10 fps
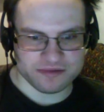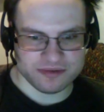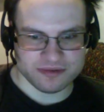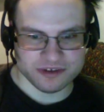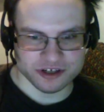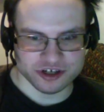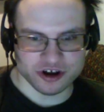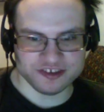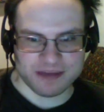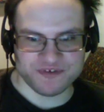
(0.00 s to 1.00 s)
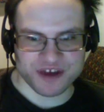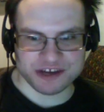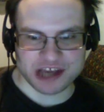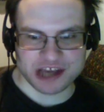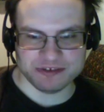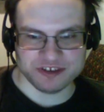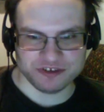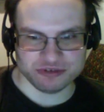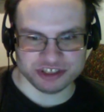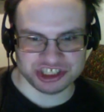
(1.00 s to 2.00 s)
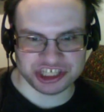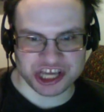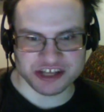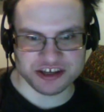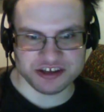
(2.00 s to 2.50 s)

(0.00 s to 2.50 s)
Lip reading: because I'm very obsessed with shading,